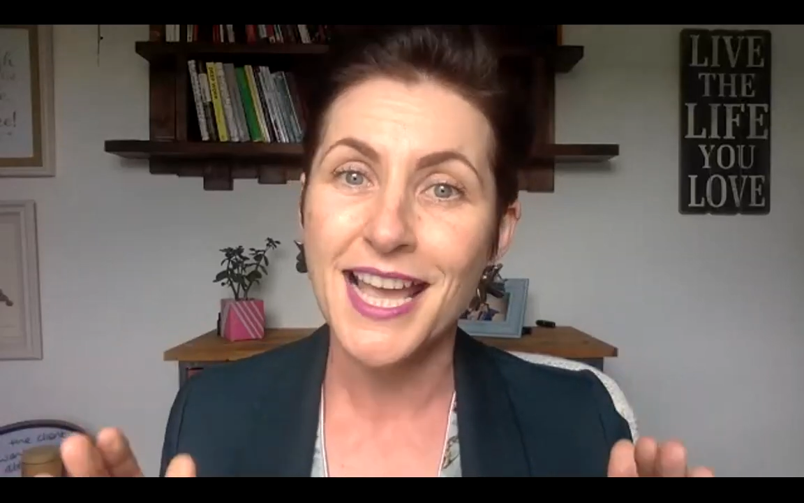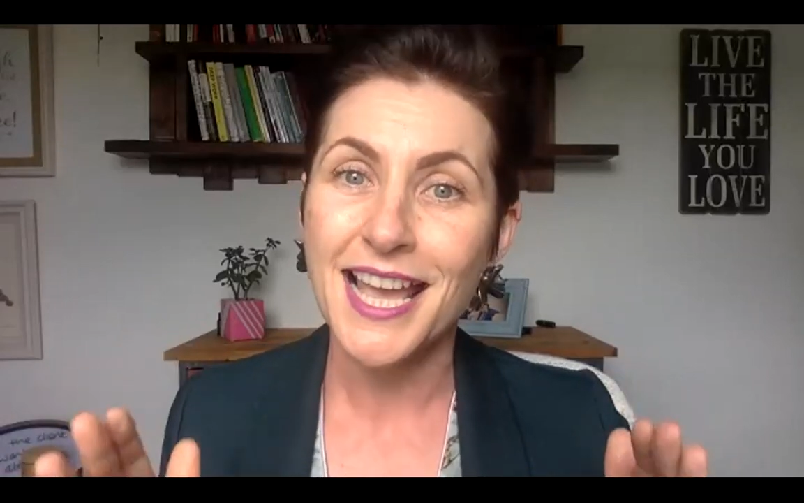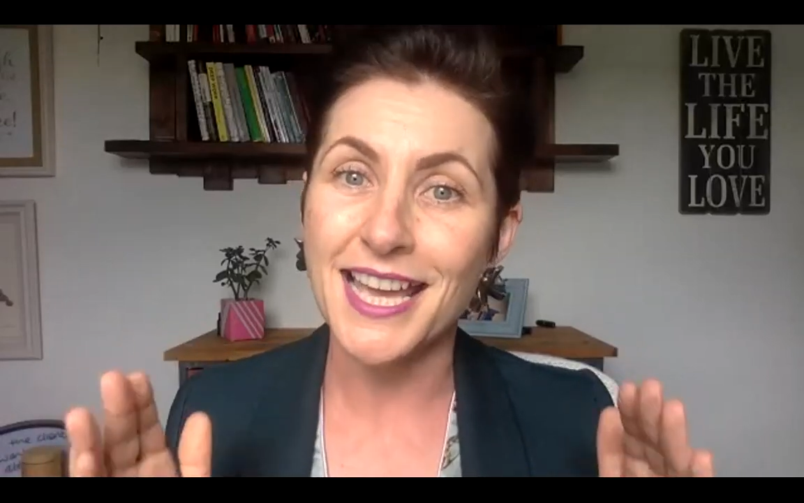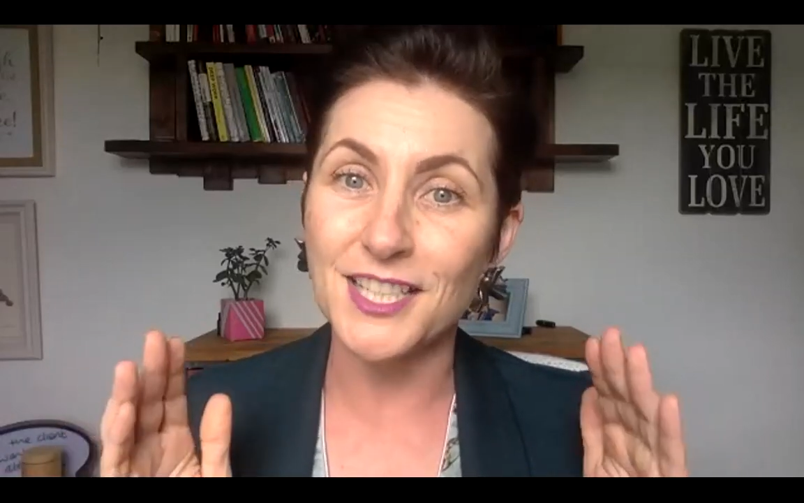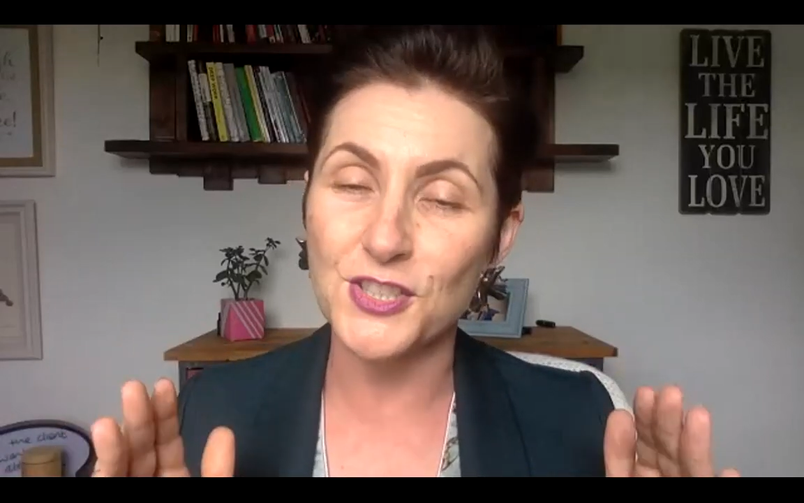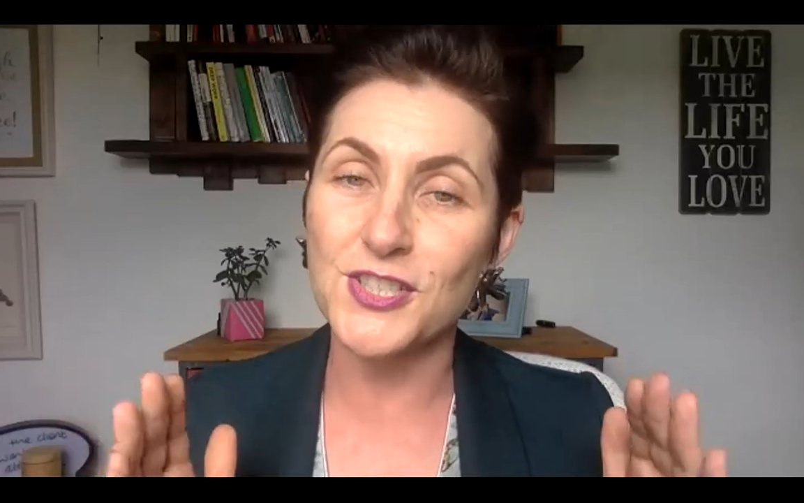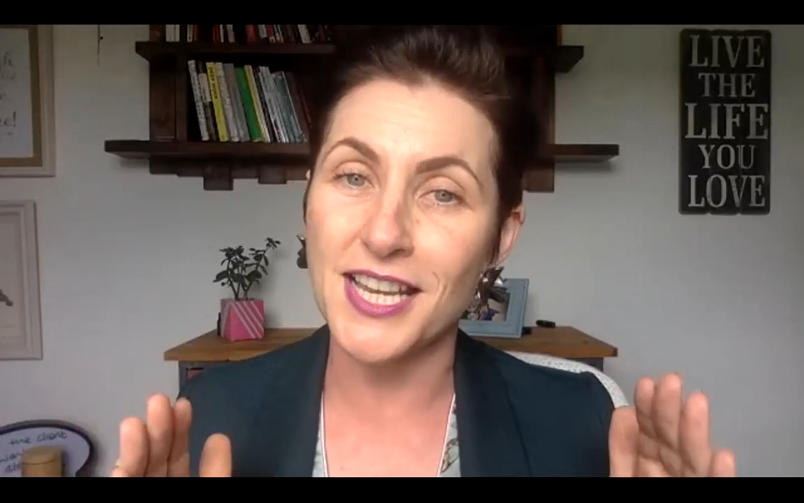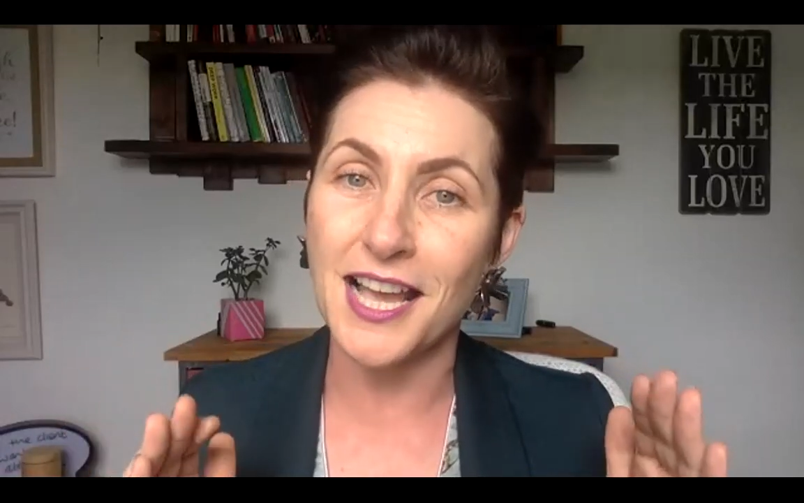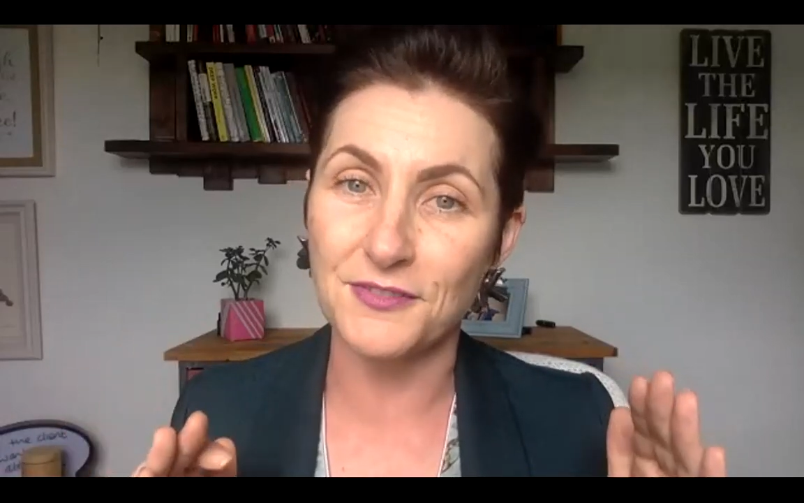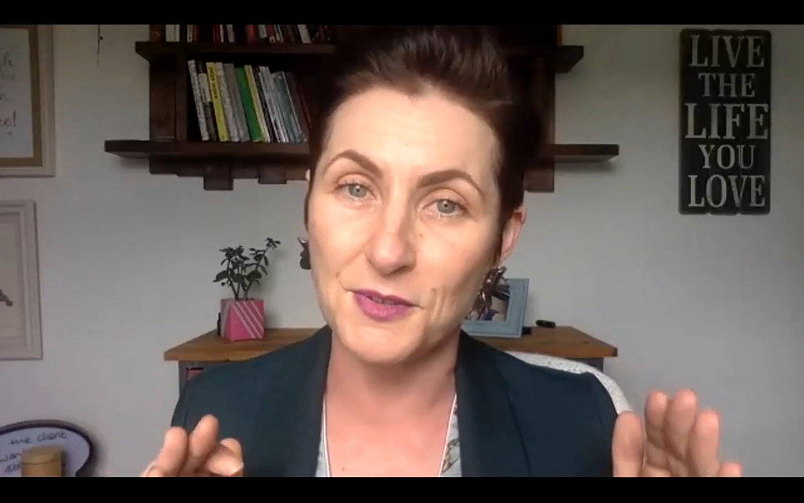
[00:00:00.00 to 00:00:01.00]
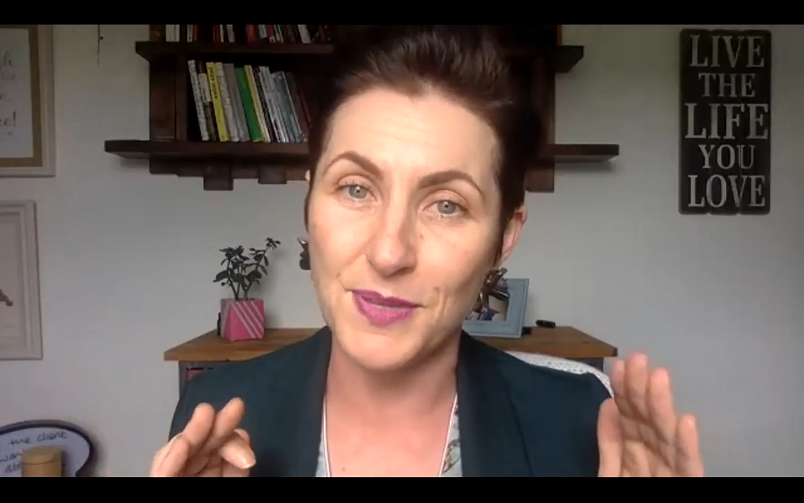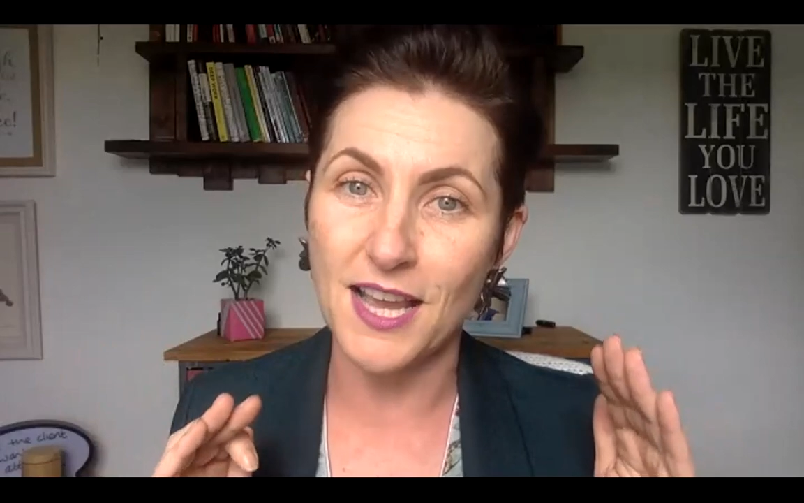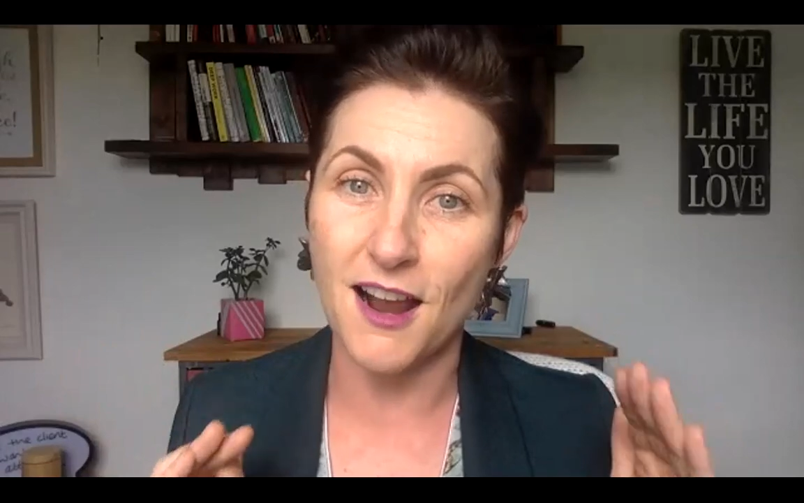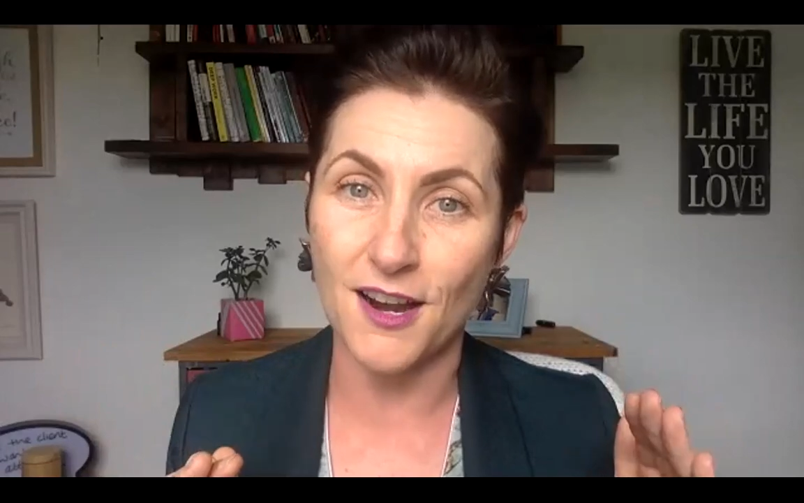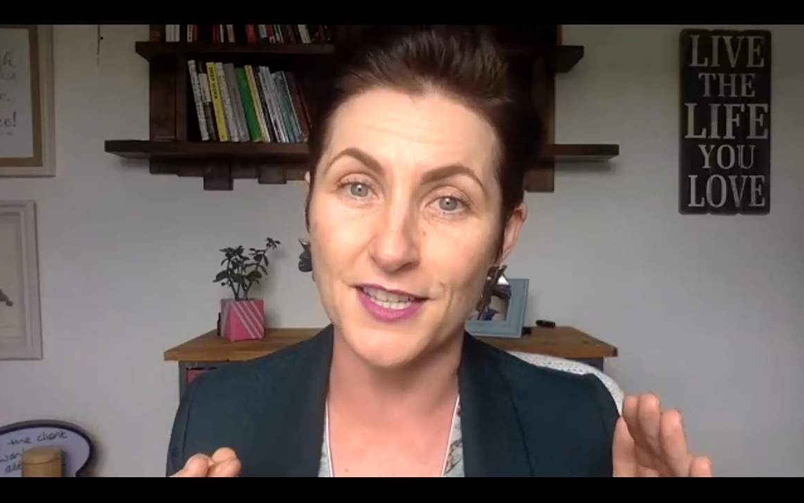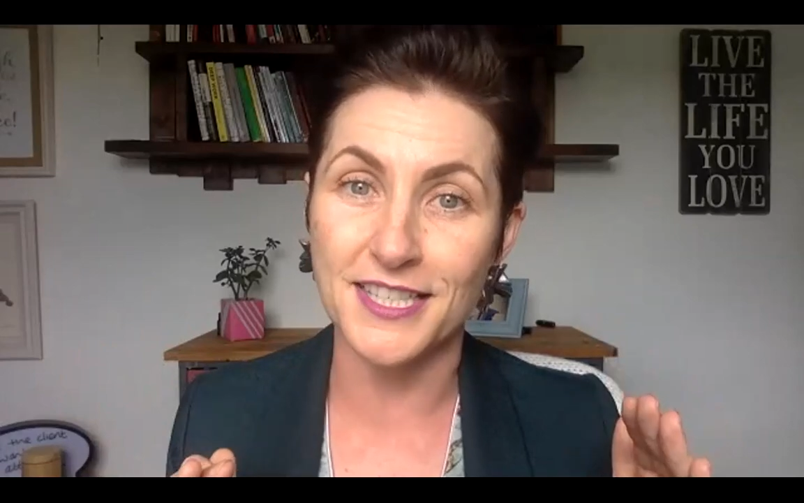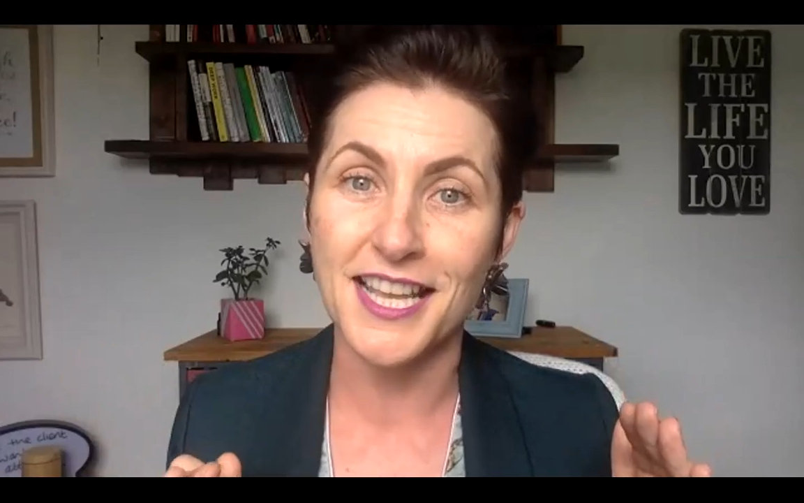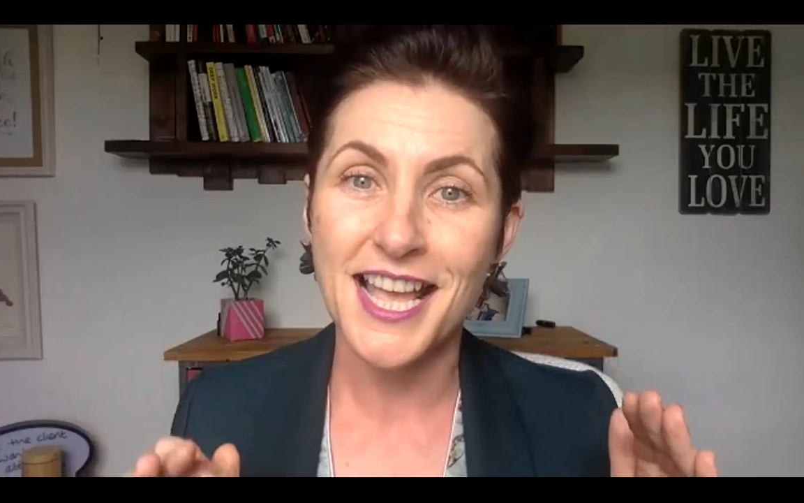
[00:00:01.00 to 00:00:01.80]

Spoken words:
And it doesn't have to be hard.